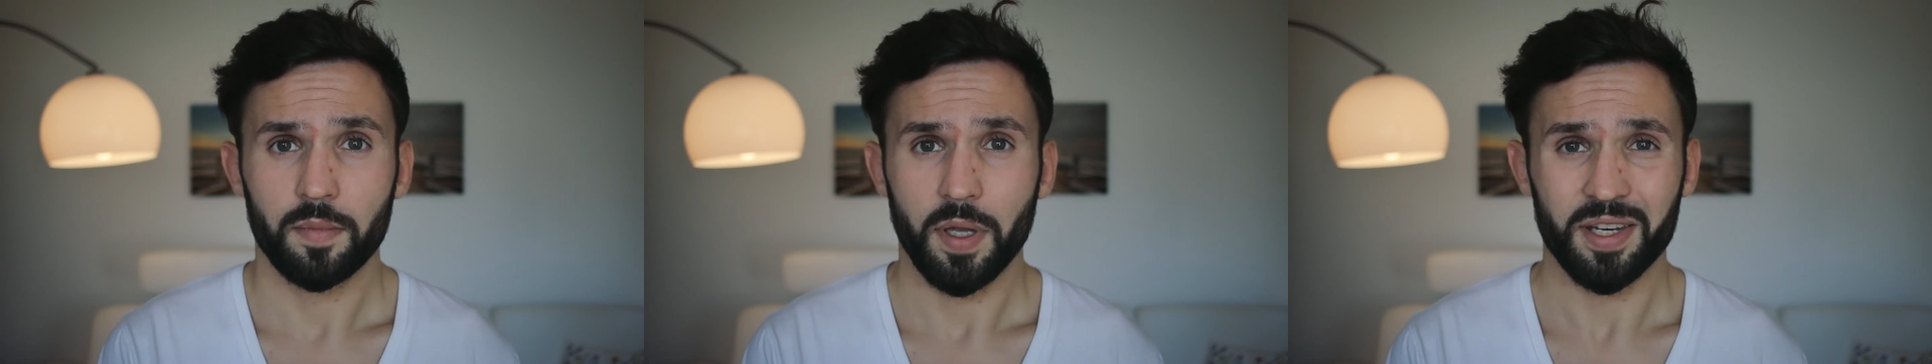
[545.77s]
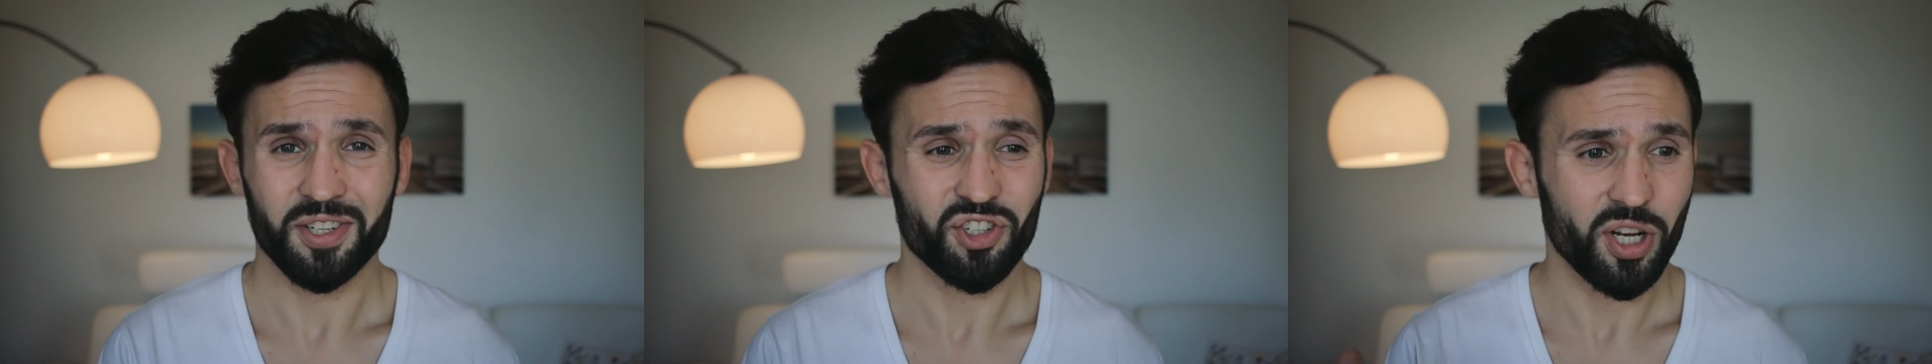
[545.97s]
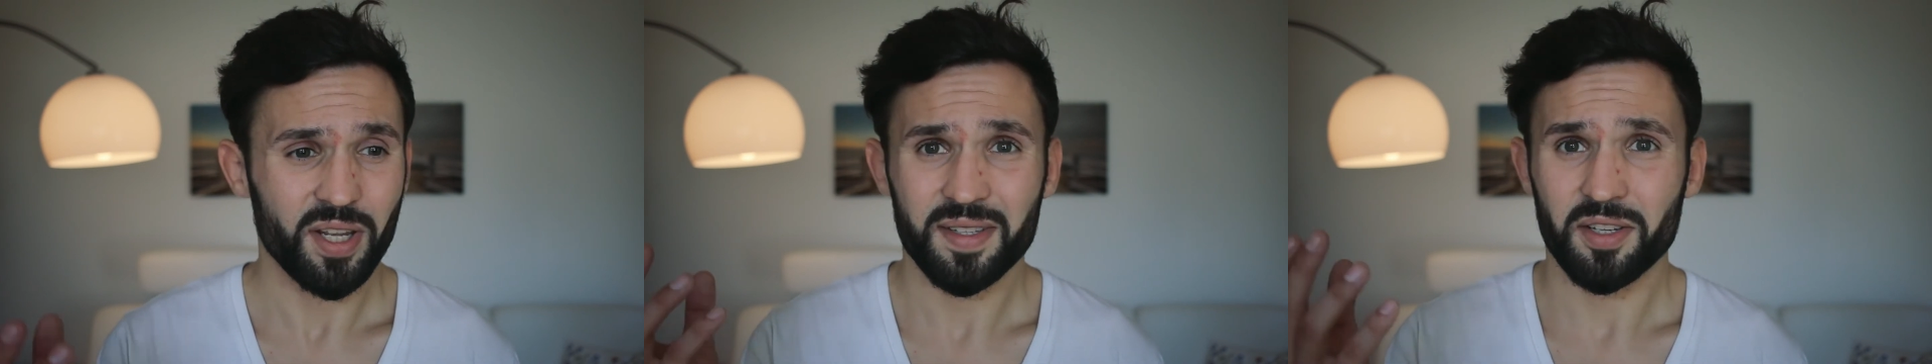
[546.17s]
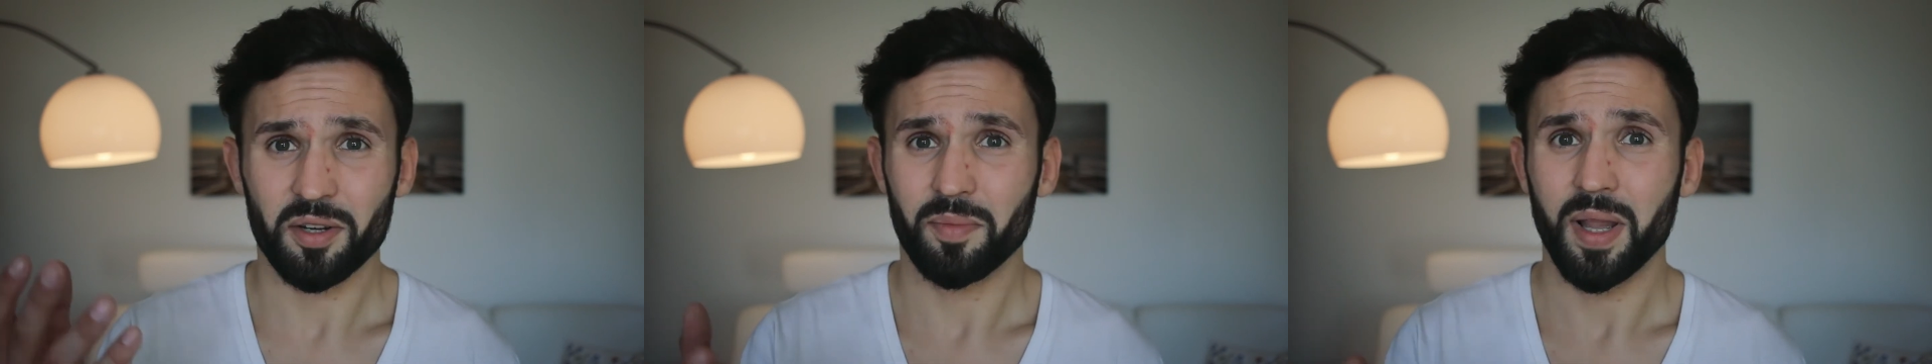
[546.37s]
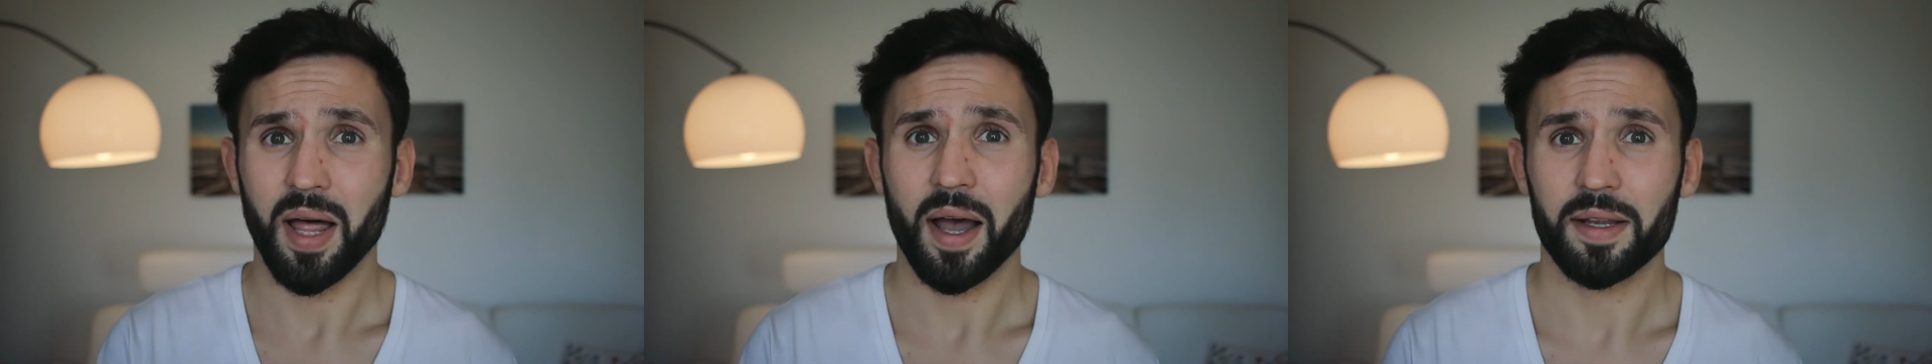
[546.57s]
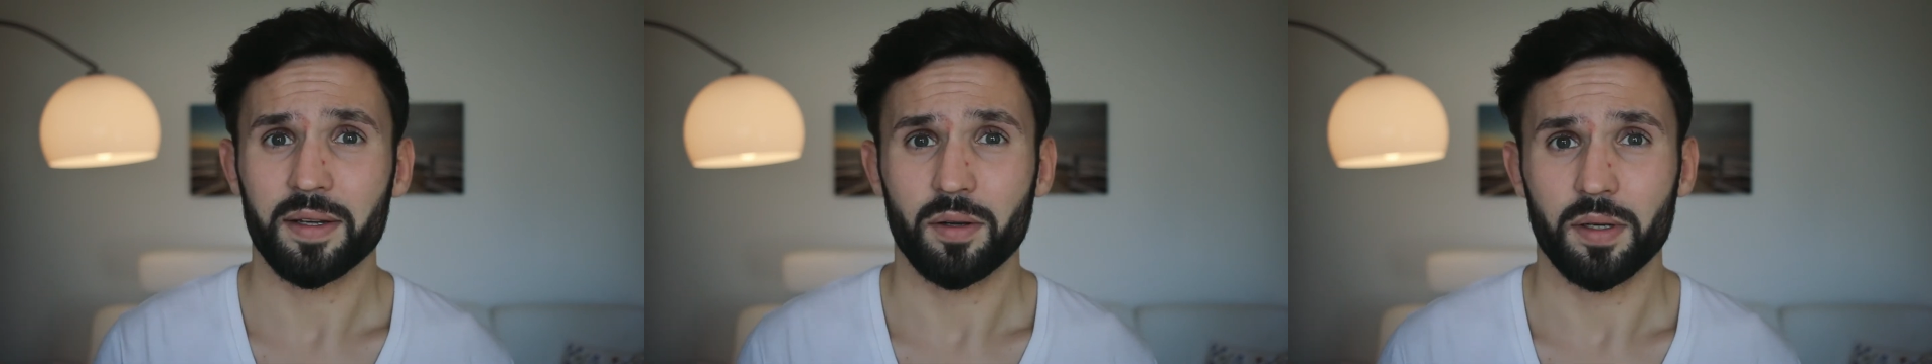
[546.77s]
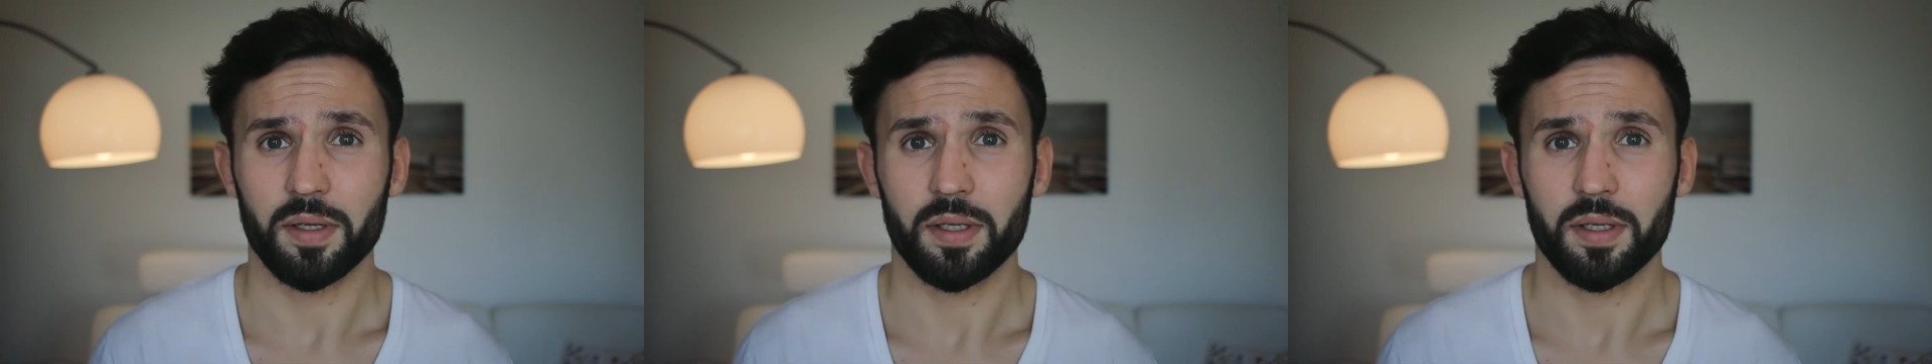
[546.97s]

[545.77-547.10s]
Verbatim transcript: and shed some light on